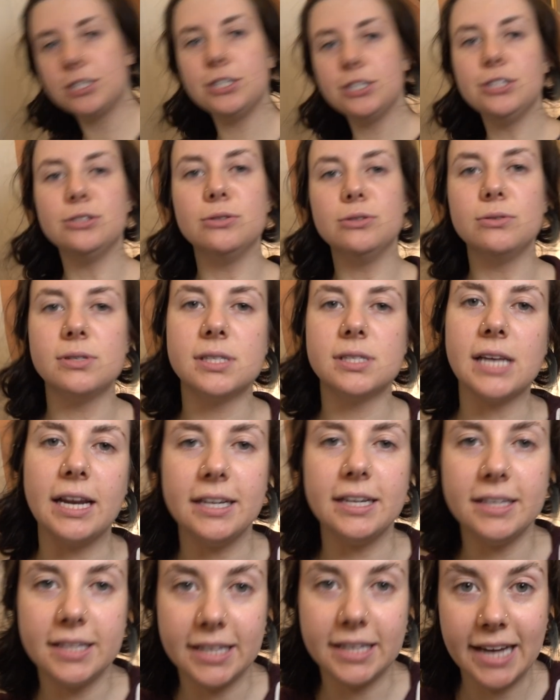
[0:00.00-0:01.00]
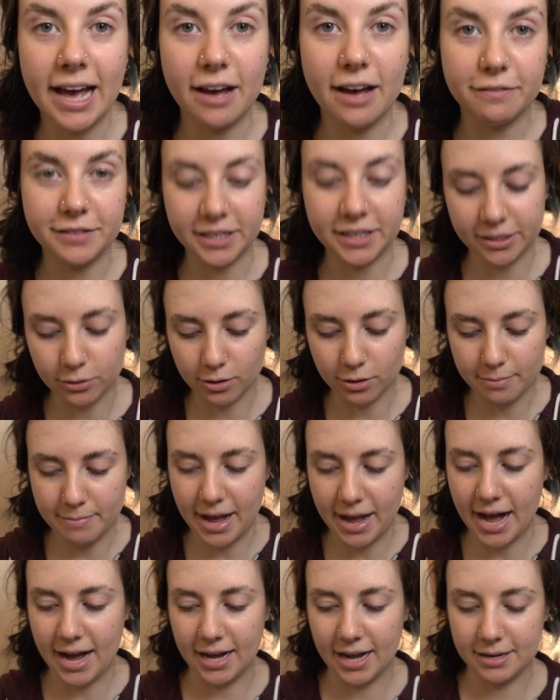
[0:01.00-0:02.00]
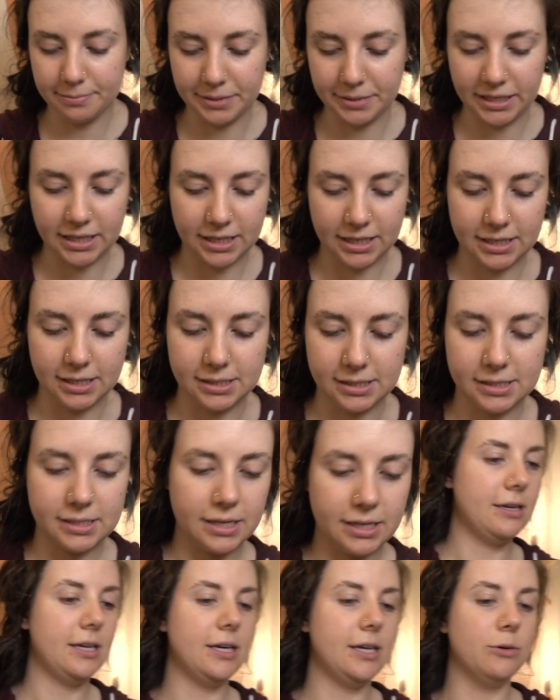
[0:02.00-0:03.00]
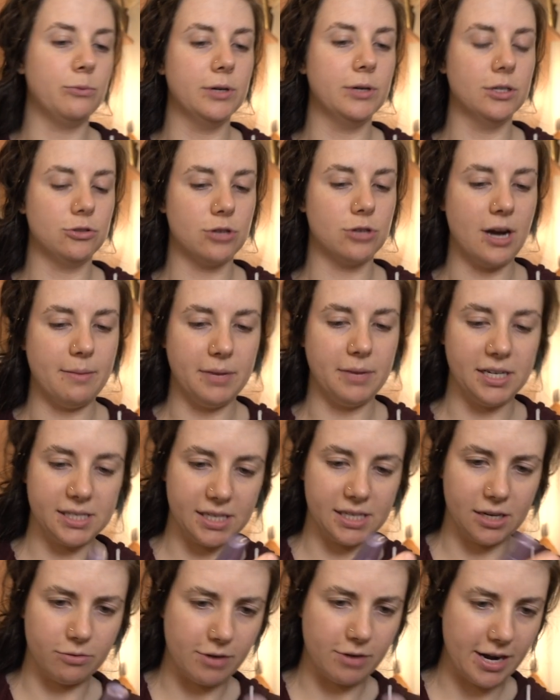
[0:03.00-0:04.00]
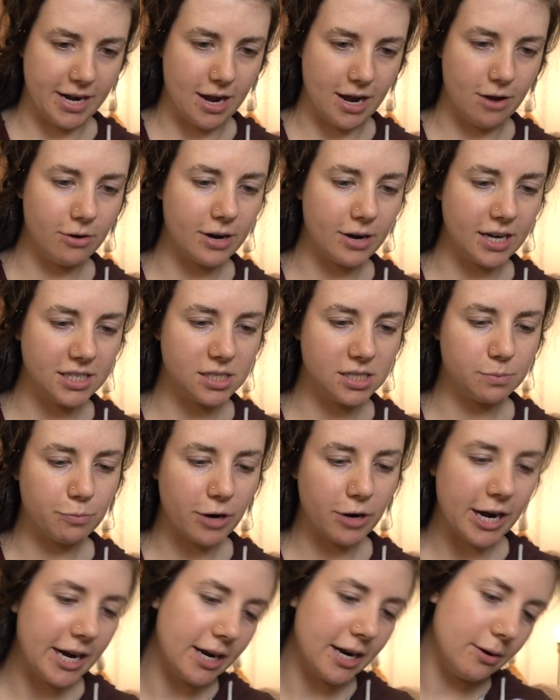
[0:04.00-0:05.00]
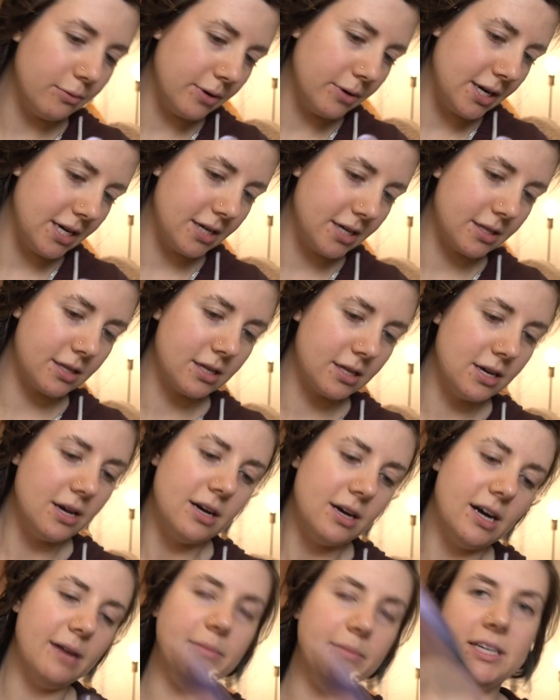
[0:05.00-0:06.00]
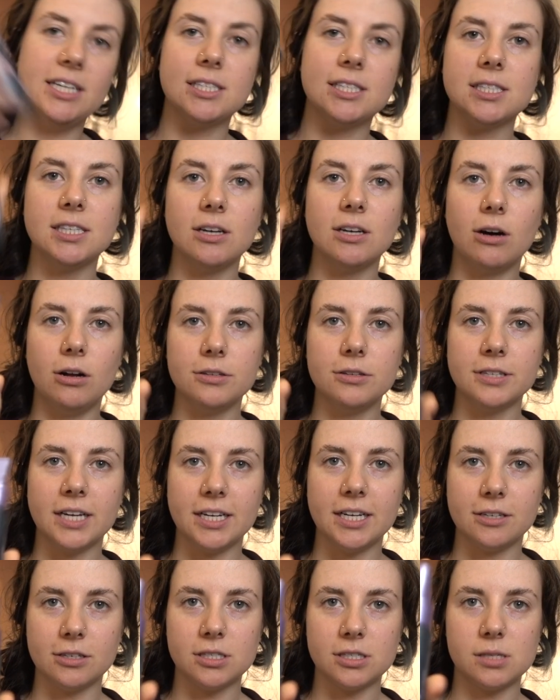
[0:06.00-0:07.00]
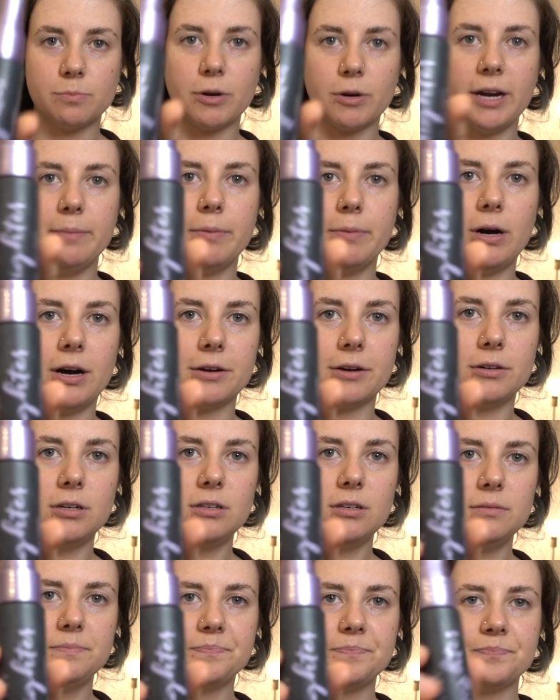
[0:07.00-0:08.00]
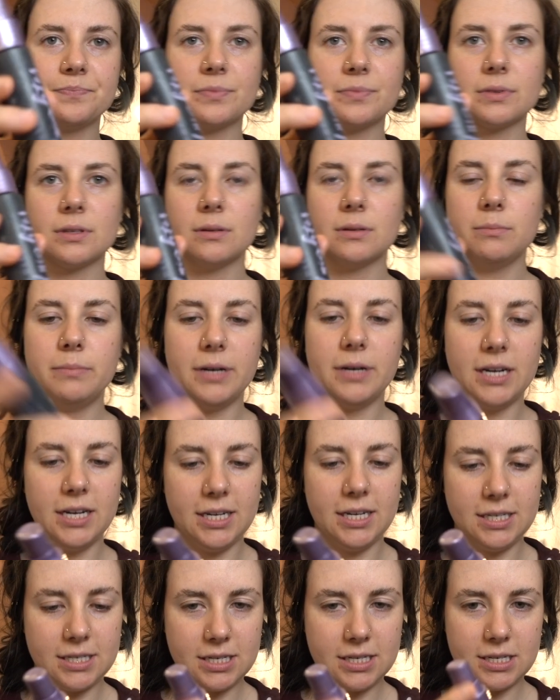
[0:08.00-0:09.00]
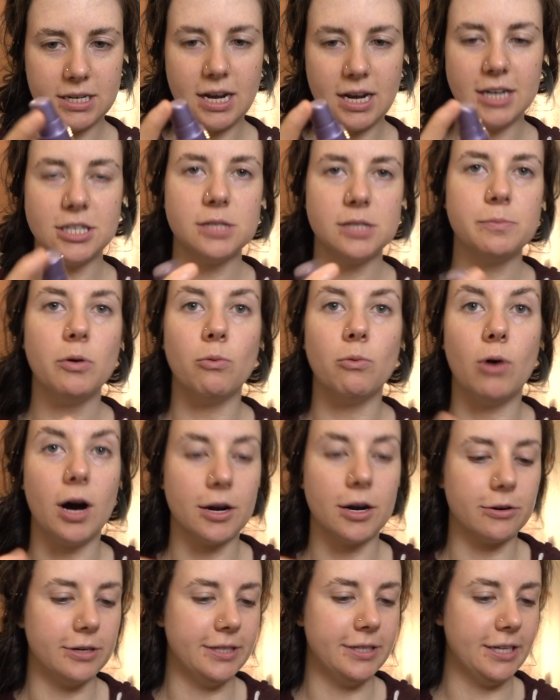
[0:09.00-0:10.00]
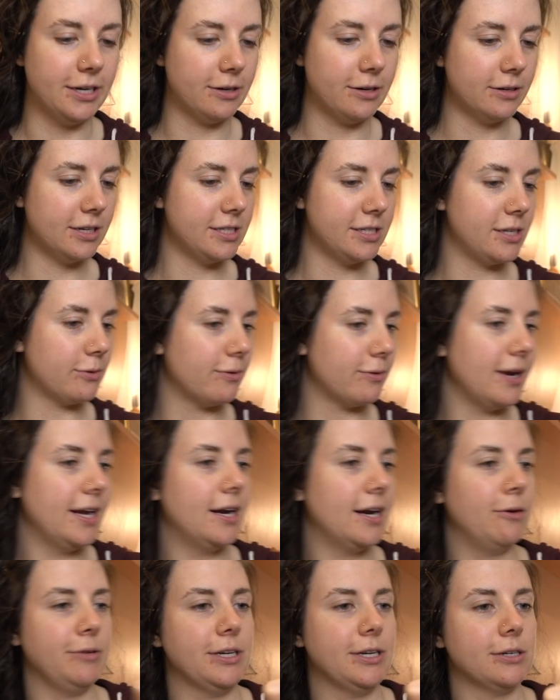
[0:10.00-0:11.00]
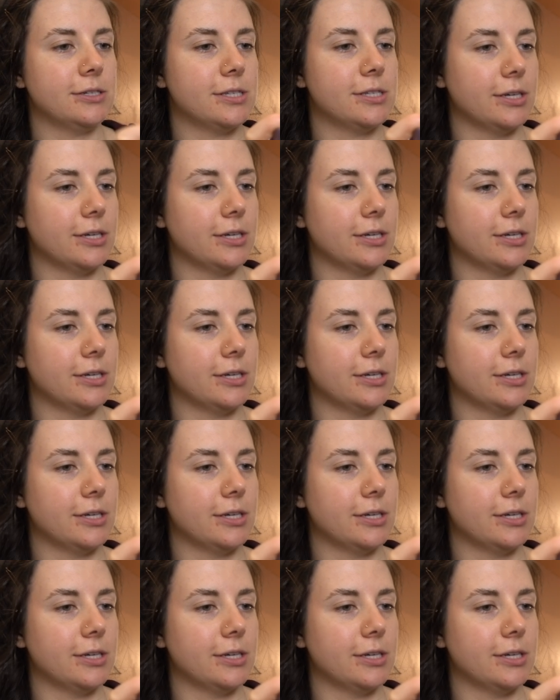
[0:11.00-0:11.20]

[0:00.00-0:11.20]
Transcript: to use anything heavy or matte because it will dry my skin right out. I spray it with, I mean, it's the all-nighter spray bottle, but I just put water in there because it ran out years